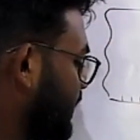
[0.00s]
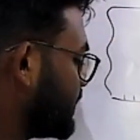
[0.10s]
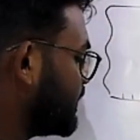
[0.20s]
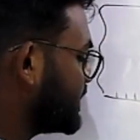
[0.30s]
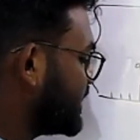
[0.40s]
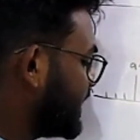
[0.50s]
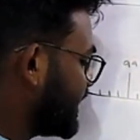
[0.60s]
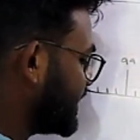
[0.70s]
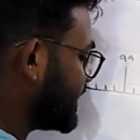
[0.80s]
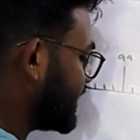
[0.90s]
the
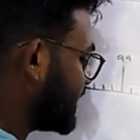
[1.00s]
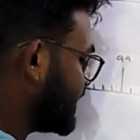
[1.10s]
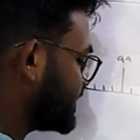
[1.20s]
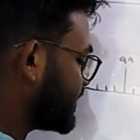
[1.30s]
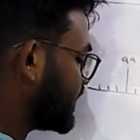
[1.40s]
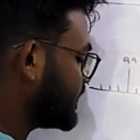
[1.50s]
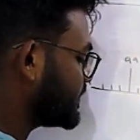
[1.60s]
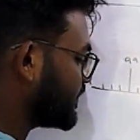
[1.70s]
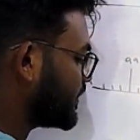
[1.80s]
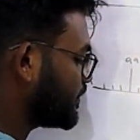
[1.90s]
percentage error is around
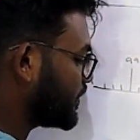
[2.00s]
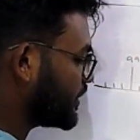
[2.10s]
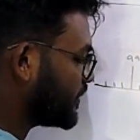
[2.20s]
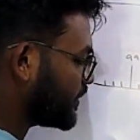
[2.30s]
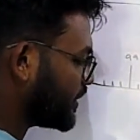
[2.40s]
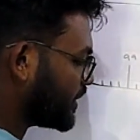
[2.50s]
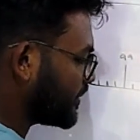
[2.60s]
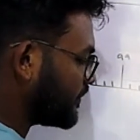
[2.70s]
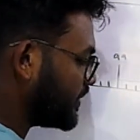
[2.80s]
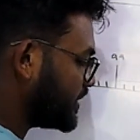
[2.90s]
7.1,
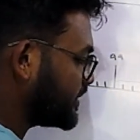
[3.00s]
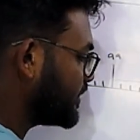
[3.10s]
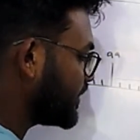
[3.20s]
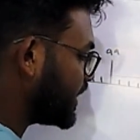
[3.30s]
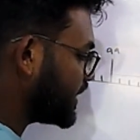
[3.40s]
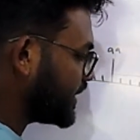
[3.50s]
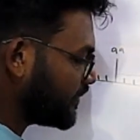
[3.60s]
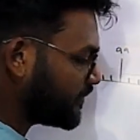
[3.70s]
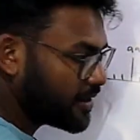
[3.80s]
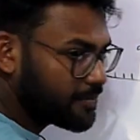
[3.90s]
which is greater than
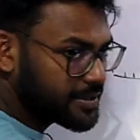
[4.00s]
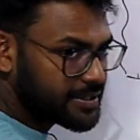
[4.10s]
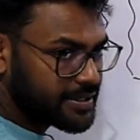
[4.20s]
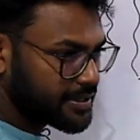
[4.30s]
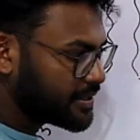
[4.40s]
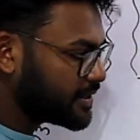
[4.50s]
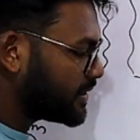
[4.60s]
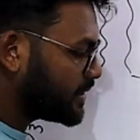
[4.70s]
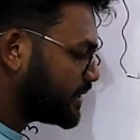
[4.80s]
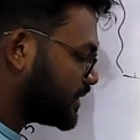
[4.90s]
1%.
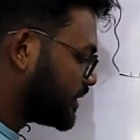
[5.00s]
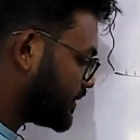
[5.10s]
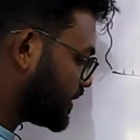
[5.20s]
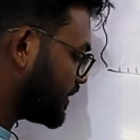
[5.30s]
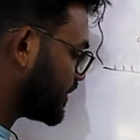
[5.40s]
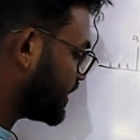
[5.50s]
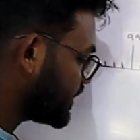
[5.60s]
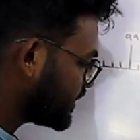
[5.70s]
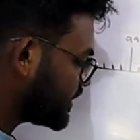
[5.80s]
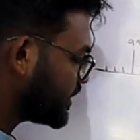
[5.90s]
You can write
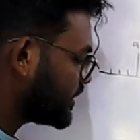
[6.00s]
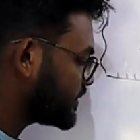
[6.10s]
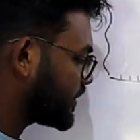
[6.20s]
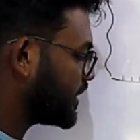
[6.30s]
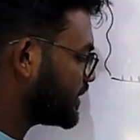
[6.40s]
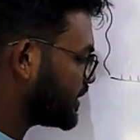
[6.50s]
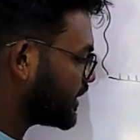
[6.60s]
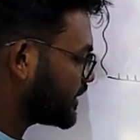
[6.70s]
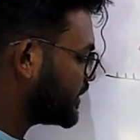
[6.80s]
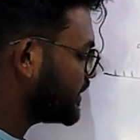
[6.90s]
here, okay,
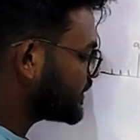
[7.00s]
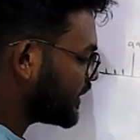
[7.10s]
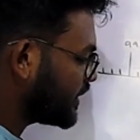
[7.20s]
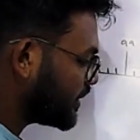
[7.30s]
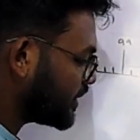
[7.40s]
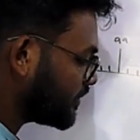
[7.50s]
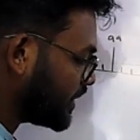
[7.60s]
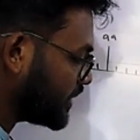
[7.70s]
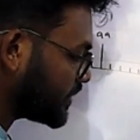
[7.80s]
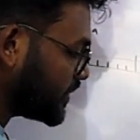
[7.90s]
like this, and the meter
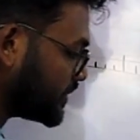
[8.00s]
ruler is